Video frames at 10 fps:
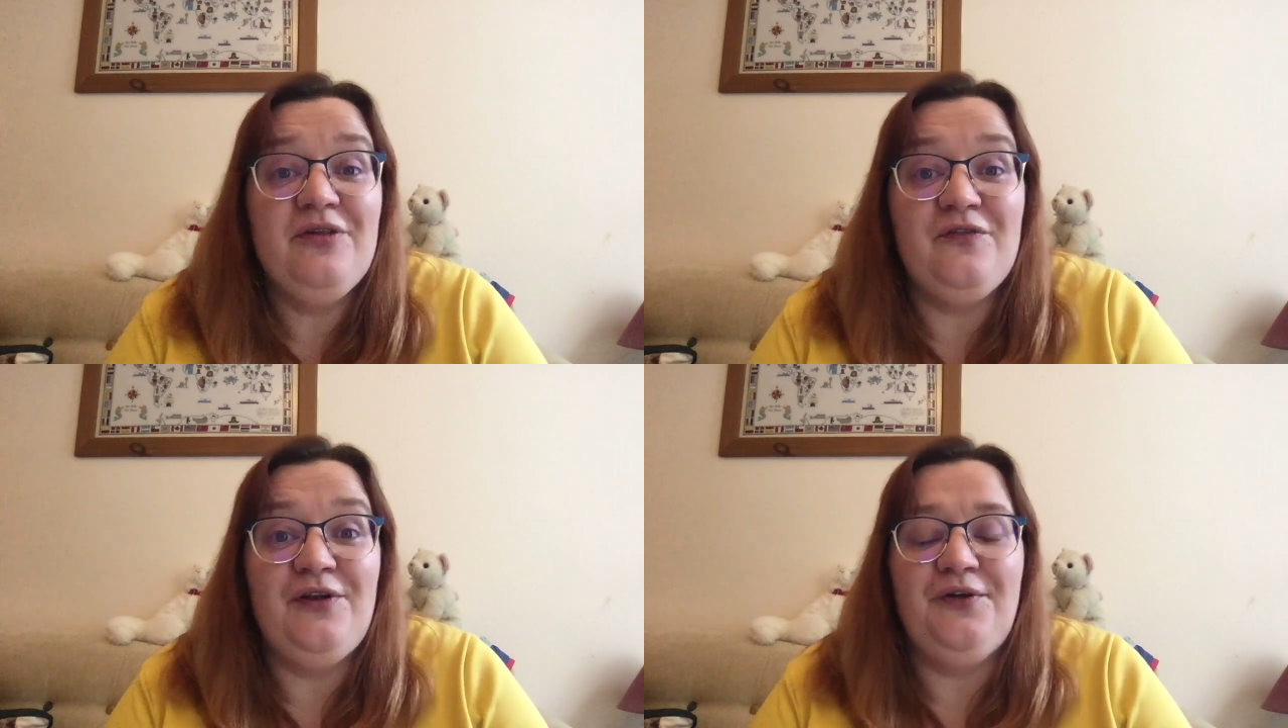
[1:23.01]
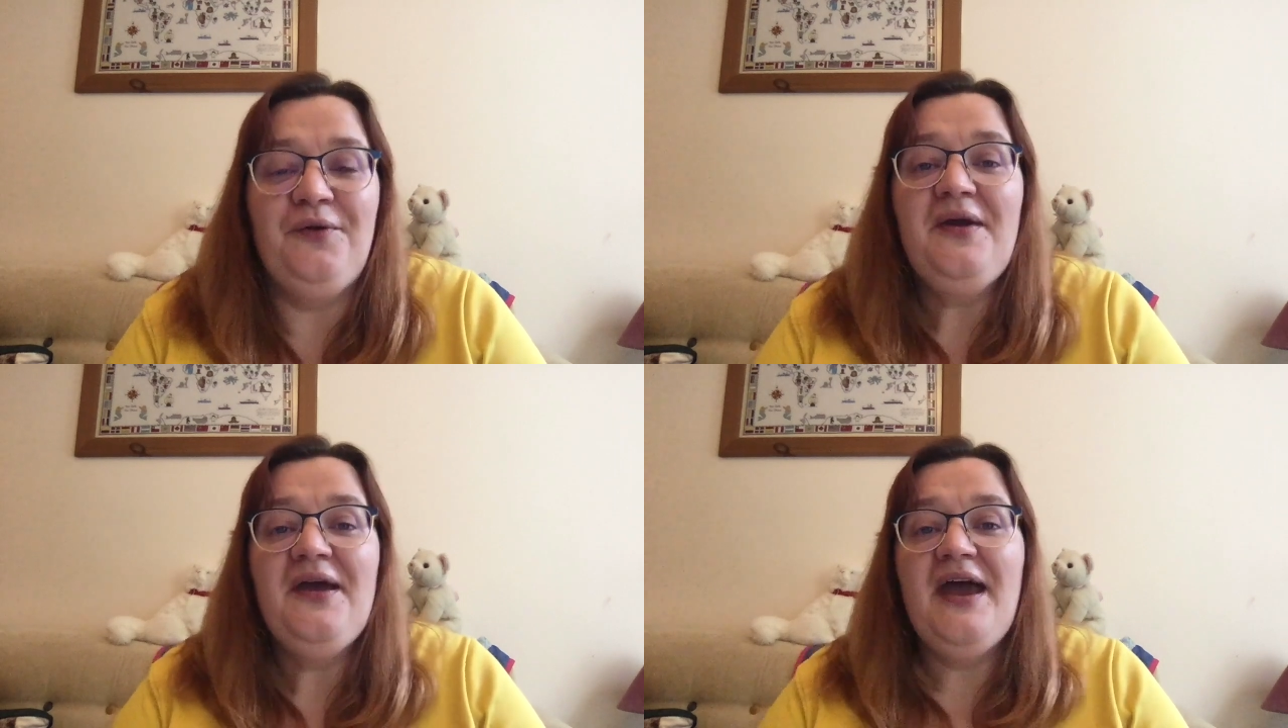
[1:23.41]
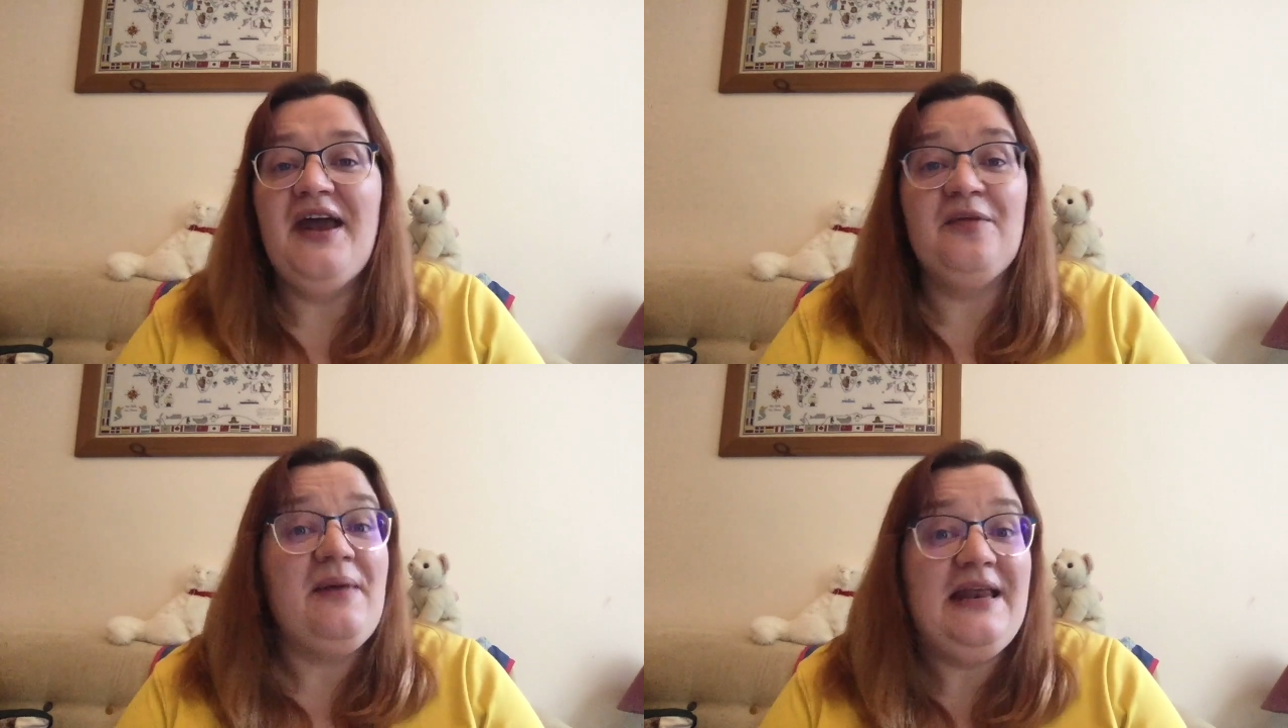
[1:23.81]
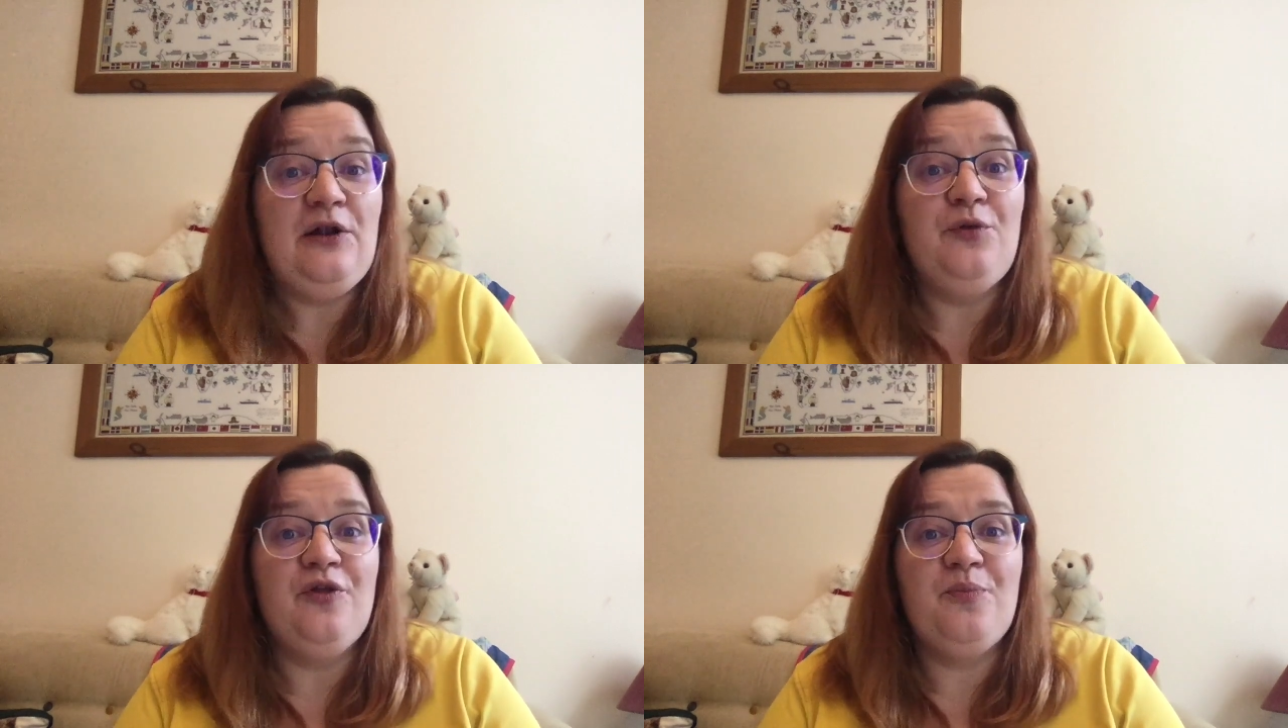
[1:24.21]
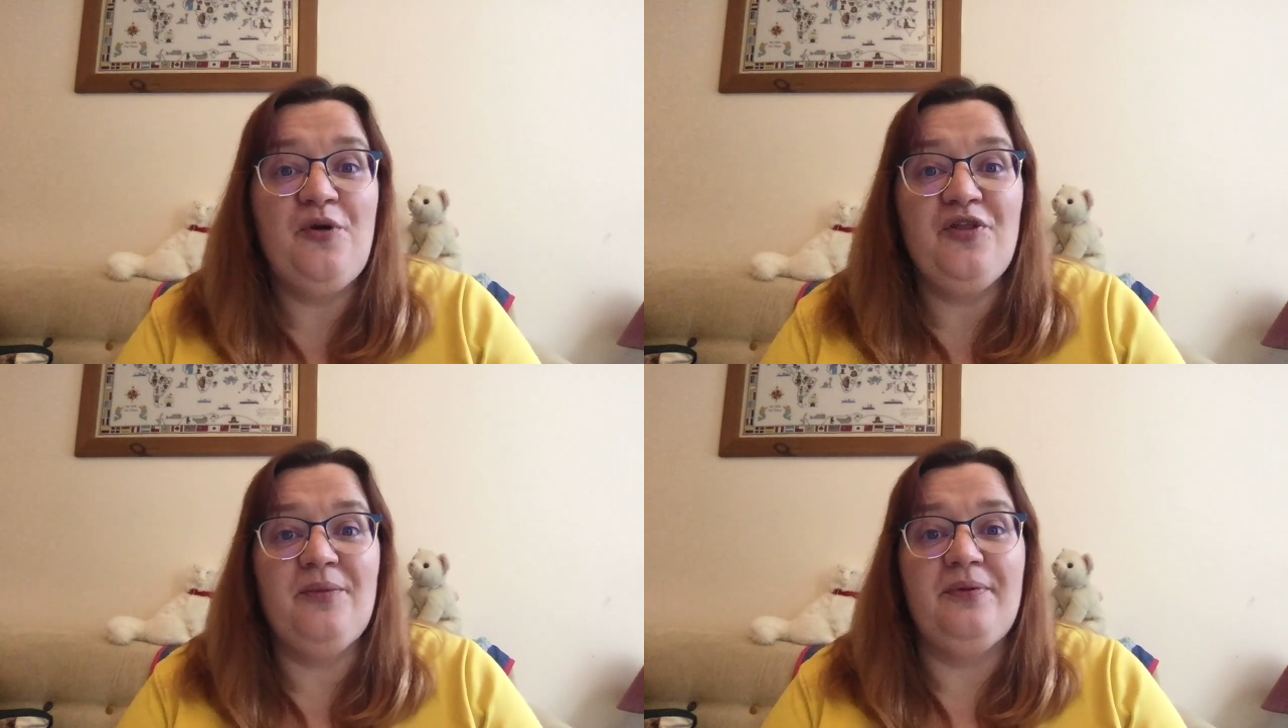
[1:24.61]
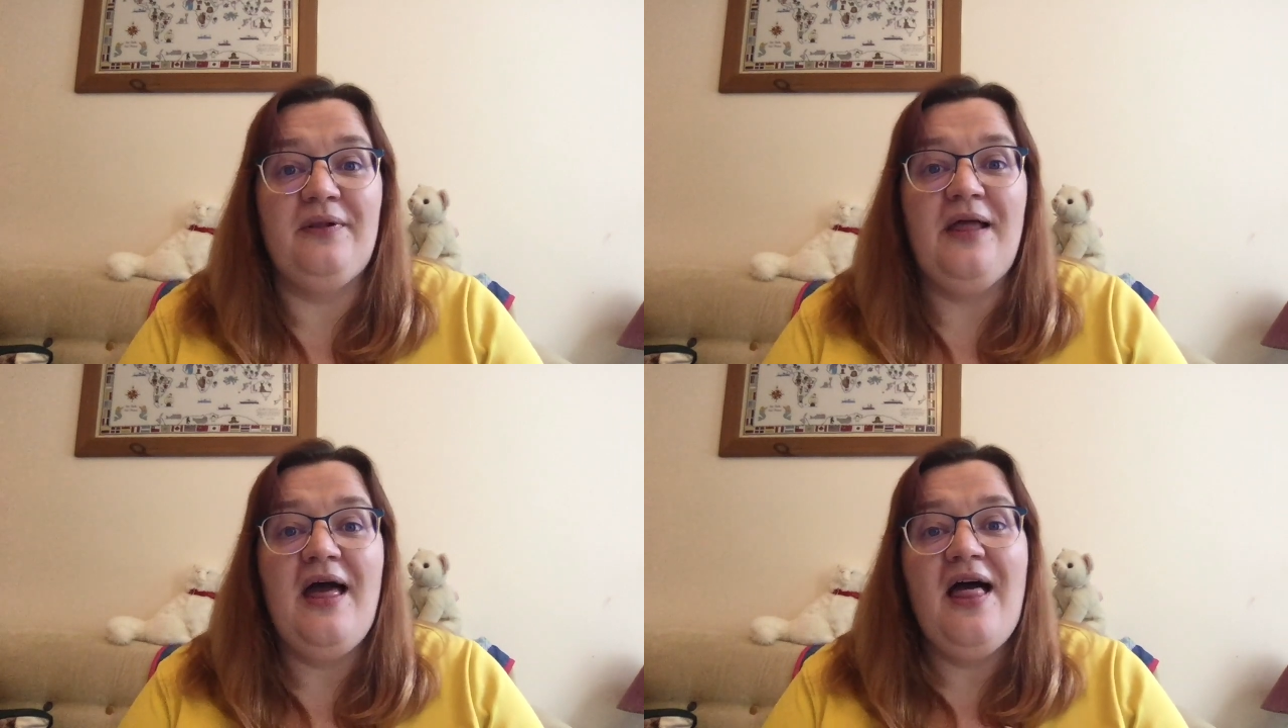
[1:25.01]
of clue and as many clues as possible,